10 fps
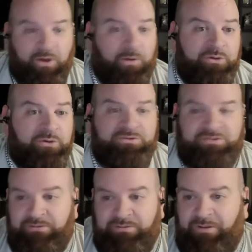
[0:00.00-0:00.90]
Don't
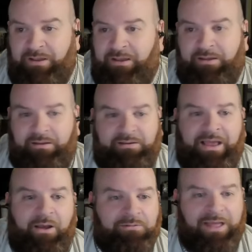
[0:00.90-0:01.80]
use
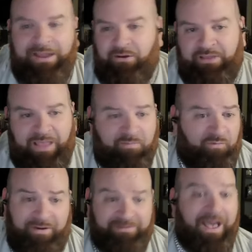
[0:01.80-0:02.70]
an outlier game
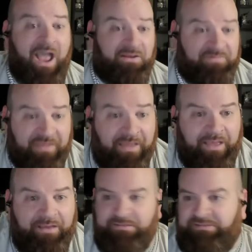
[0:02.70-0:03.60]
of going 9 of
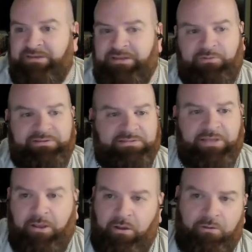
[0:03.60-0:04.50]
10 and sit here and
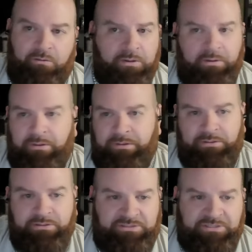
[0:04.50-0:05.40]
say, oh,
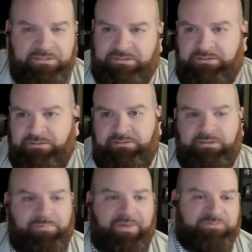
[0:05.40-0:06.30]
she's
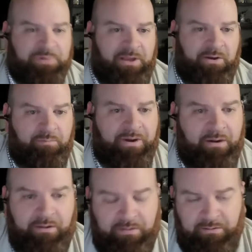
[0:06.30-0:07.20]
the best player in
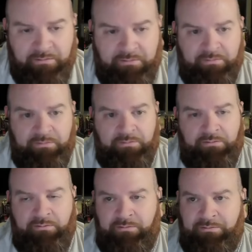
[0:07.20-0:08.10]
America.
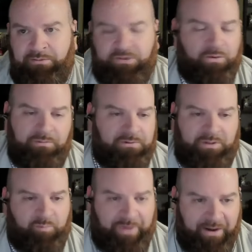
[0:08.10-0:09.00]
Don't
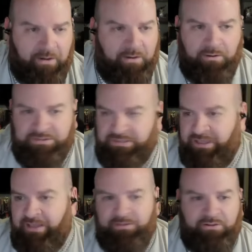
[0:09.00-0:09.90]
compare her to
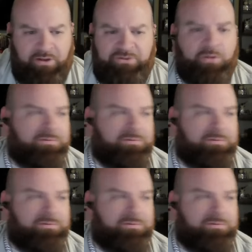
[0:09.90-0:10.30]
Caitlin Clark.